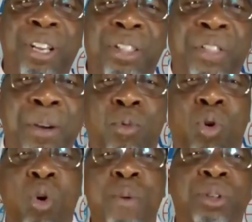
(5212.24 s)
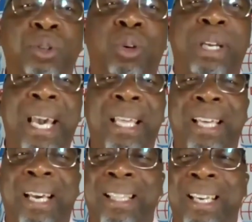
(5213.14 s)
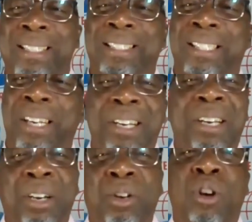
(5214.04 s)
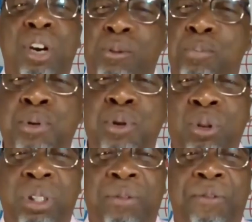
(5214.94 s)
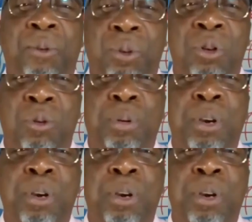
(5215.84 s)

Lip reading: rhythm going together. It's beautiful.